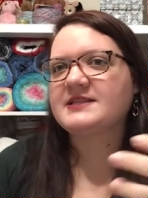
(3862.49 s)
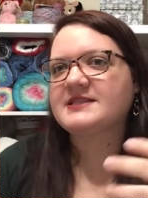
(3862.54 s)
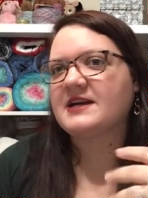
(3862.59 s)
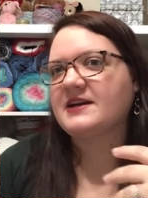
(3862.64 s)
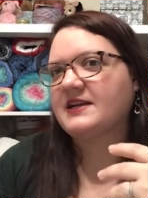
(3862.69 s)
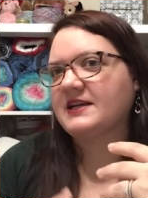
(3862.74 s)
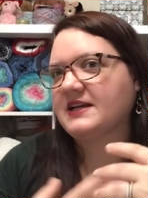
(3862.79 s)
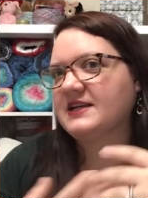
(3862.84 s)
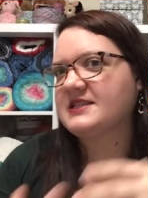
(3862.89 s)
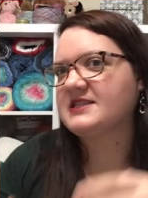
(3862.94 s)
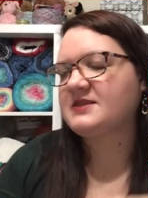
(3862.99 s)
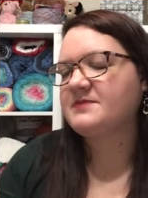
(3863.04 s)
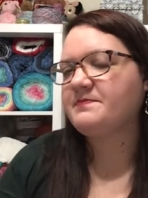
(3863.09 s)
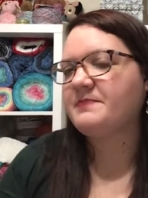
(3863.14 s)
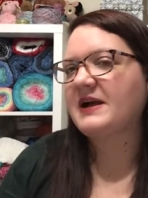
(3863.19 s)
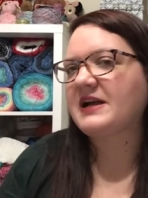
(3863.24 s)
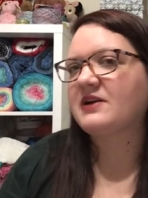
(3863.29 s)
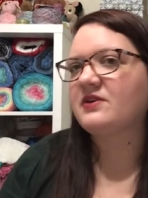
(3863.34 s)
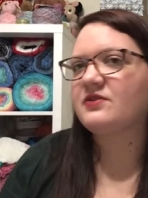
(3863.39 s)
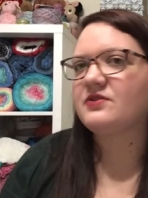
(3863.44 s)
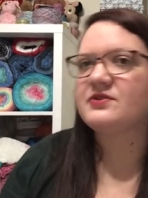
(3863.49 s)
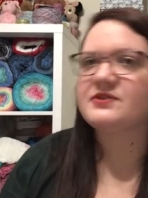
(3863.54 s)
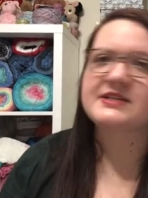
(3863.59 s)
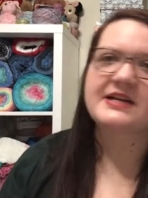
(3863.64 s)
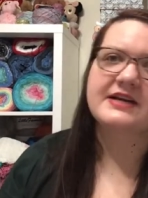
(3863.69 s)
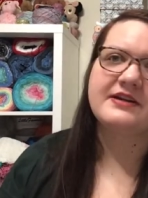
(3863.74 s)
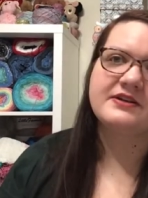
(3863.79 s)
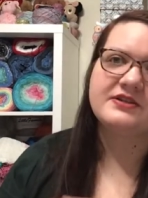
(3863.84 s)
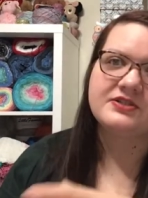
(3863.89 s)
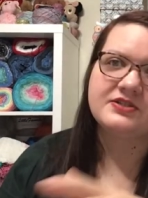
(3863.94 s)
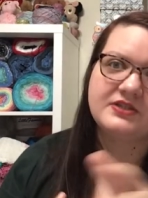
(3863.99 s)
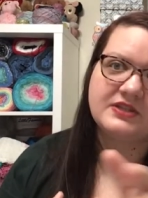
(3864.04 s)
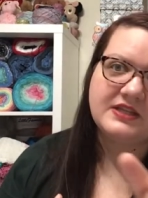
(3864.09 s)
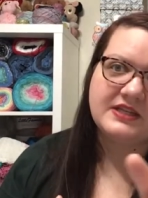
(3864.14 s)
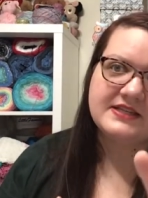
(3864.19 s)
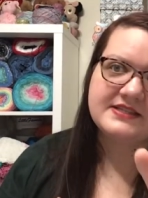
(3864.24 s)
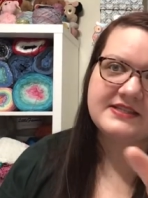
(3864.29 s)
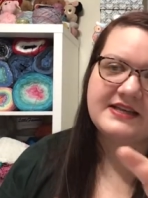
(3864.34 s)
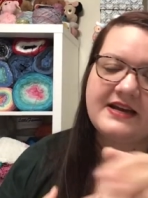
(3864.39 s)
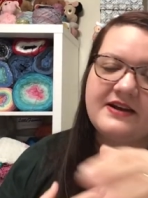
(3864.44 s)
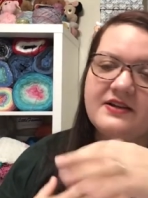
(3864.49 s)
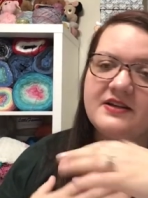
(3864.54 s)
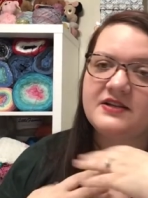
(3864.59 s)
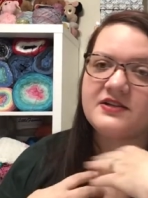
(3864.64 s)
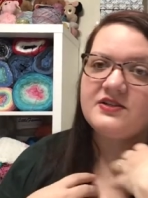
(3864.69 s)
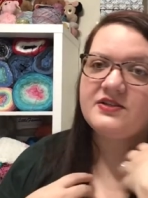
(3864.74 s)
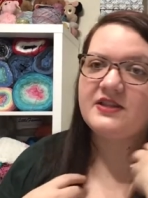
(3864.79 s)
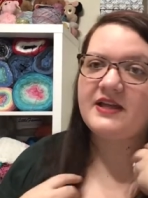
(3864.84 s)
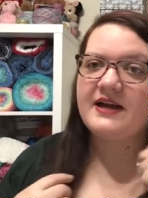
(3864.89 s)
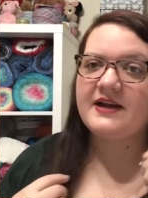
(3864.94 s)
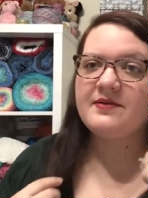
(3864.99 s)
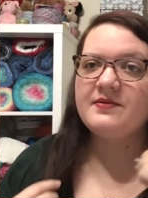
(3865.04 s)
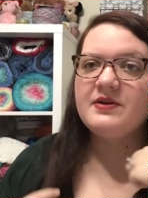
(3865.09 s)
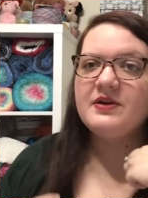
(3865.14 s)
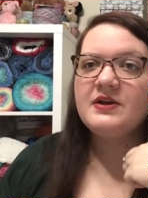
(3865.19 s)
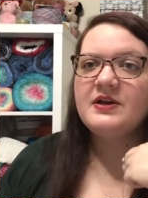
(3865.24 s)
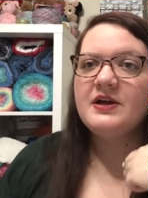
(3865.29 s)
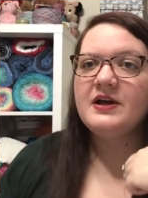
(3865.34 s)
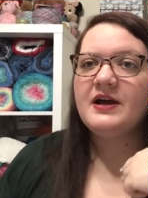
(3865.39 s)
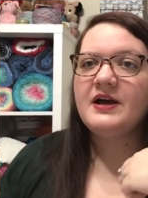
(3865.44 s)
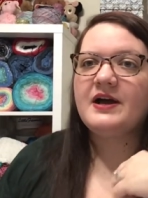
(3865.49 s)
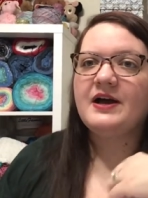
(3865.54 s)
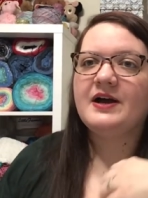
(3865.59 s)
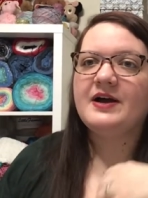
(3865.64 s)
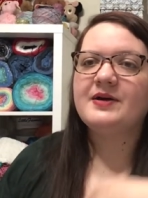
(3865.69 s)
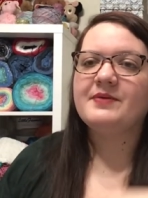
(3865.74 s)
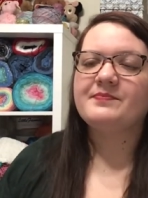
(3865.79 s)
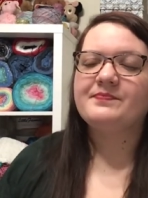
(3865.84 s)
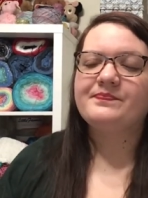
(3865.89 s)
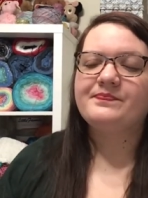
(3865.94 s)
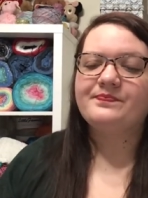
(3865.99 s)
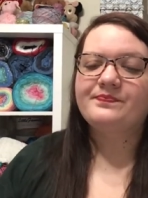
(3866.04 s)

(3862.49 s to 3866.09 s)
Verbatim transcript: how to get speckles, how to do this, how to do that. Um,